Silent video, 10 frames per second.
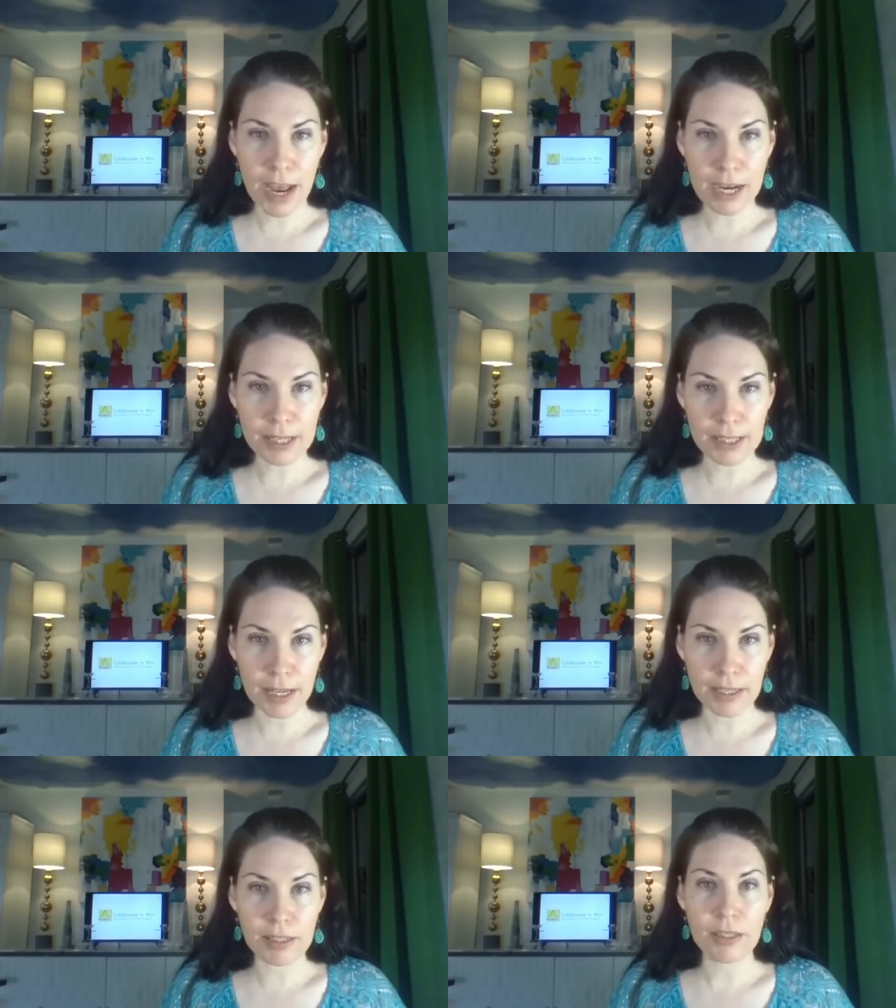
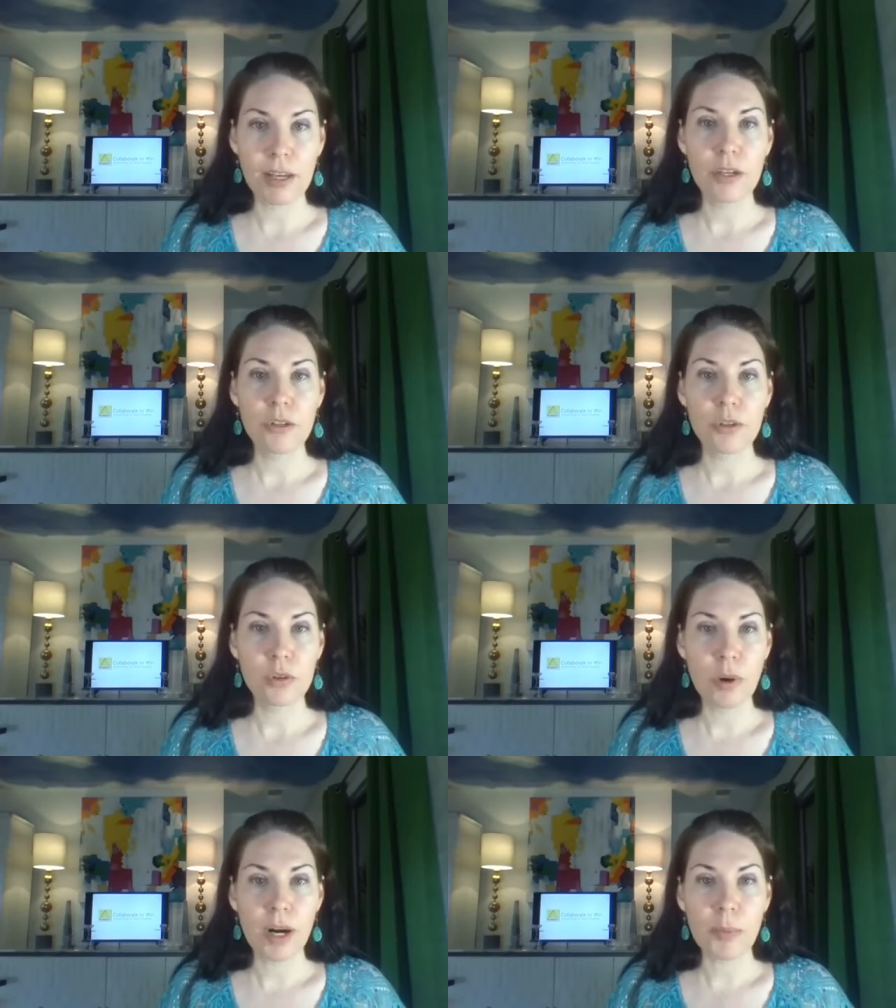access
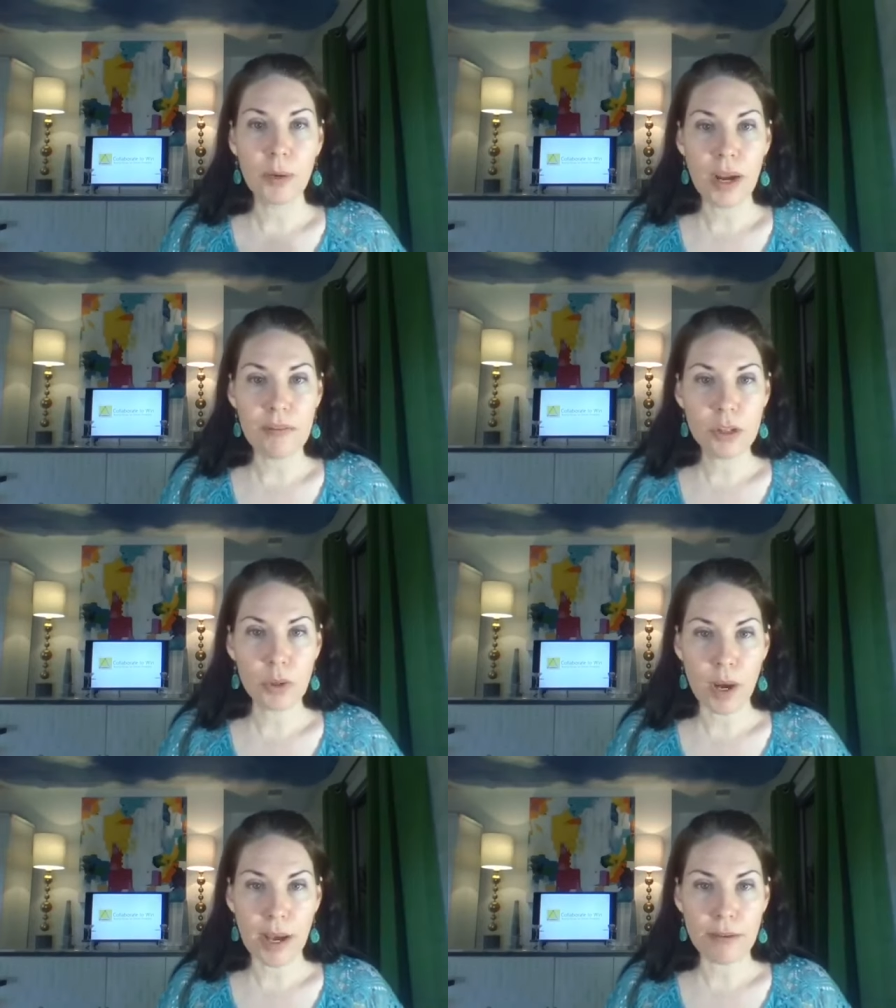to our private
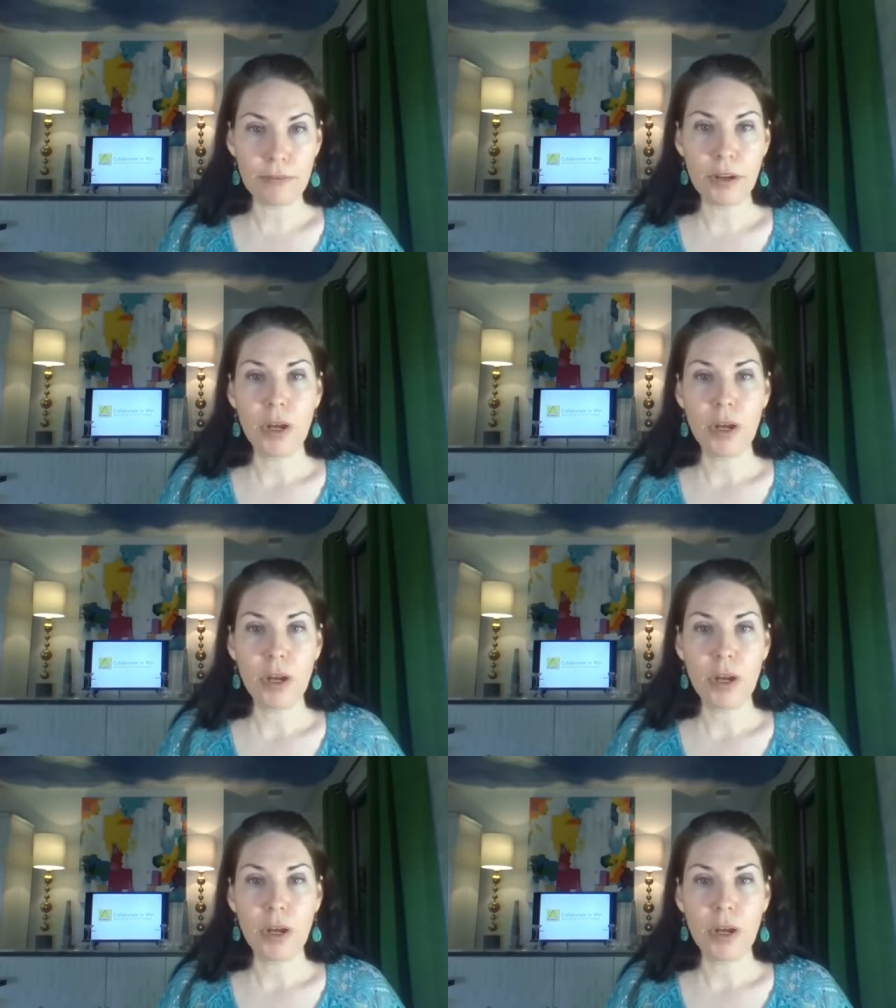drive